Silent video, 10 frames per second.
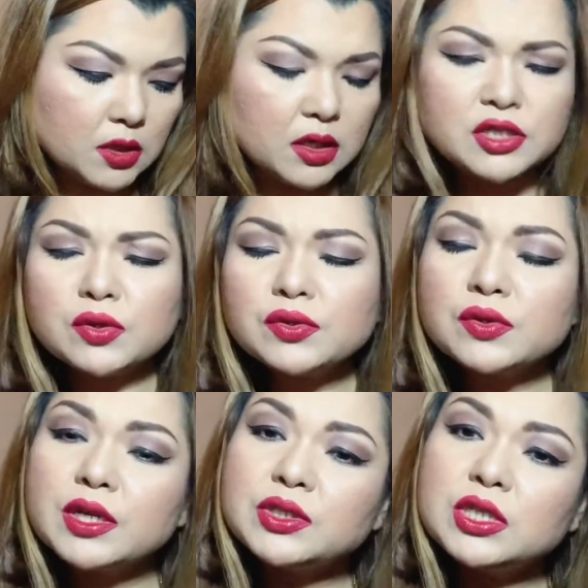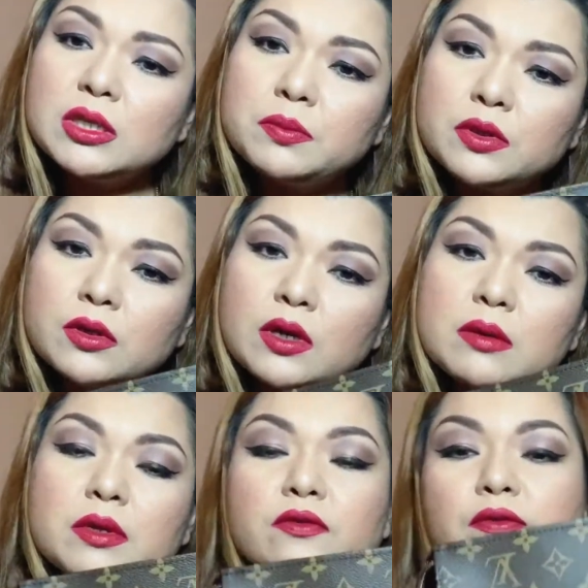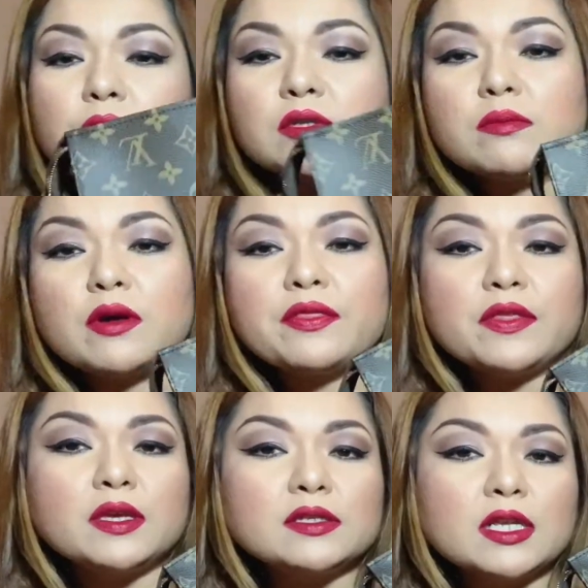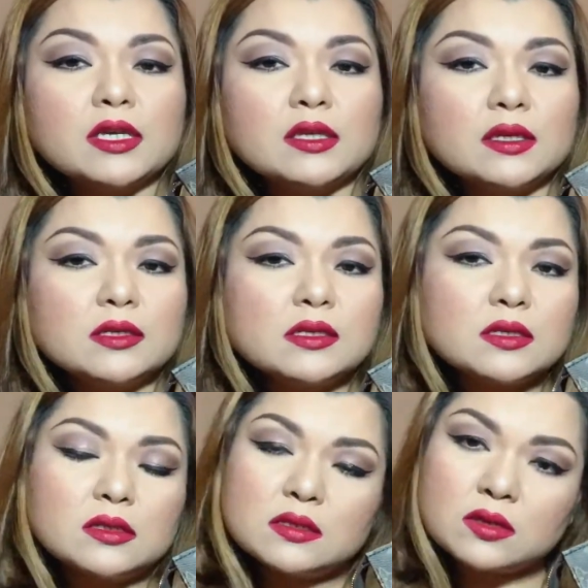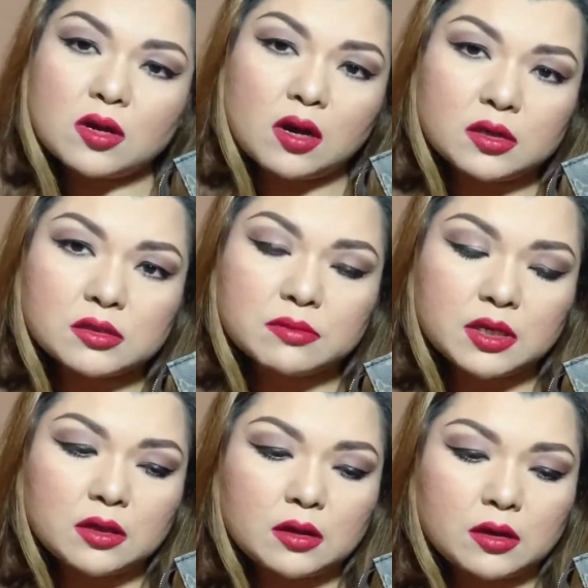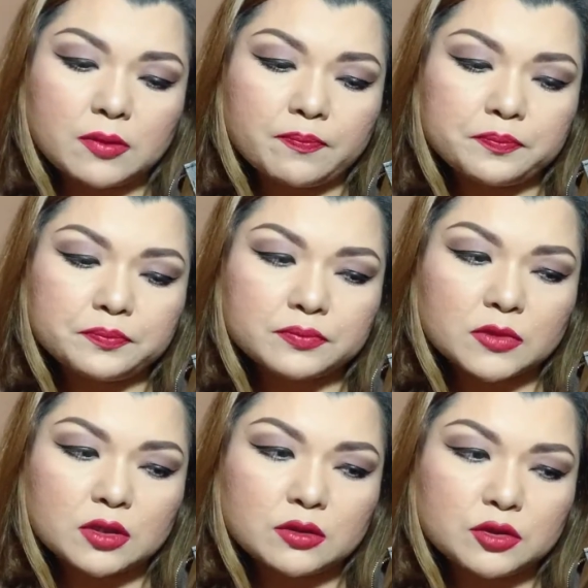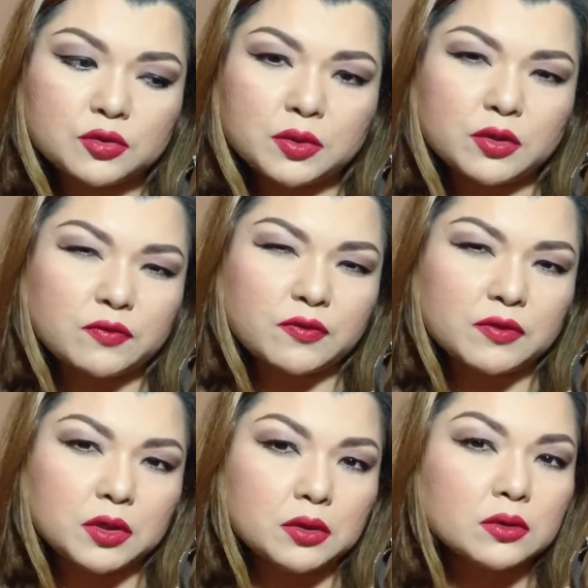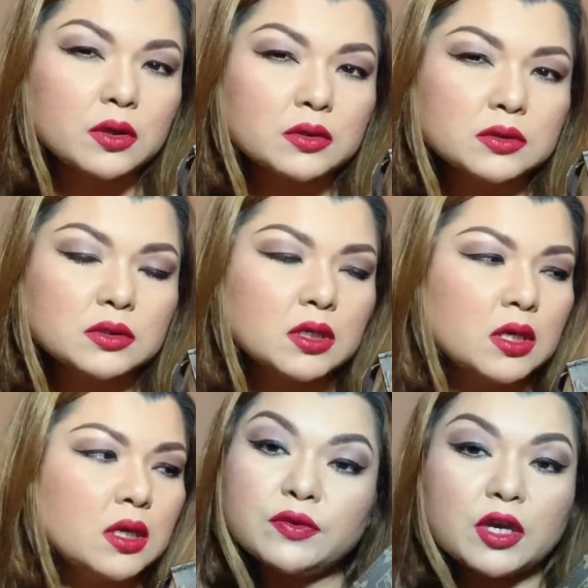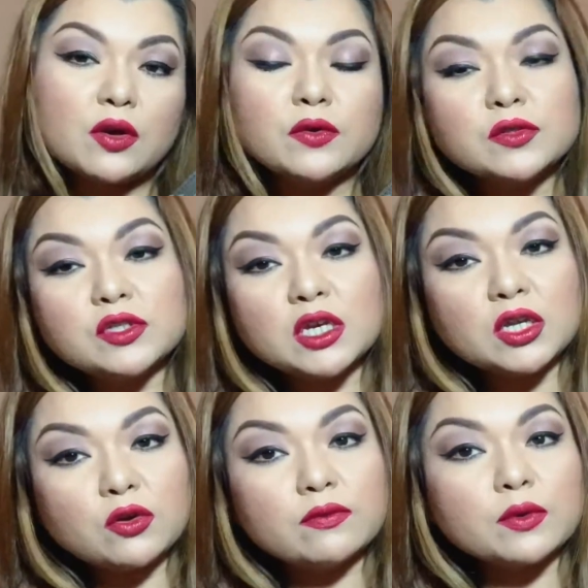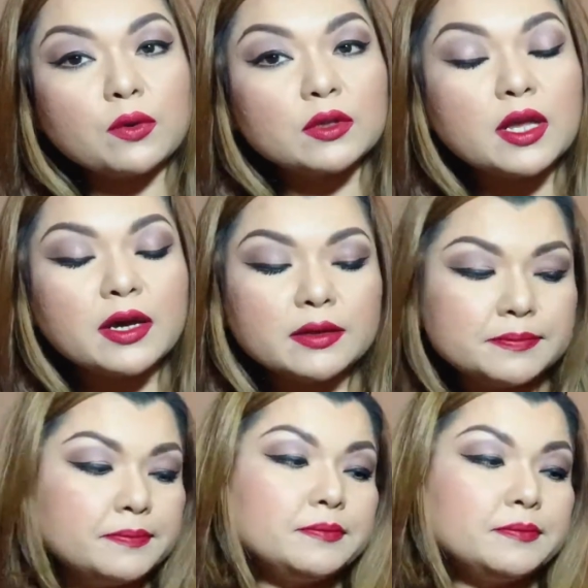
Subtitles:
it's also not cheap, you know. I mean, for small things like this, it's cost me 350 euros. You can also check it over online.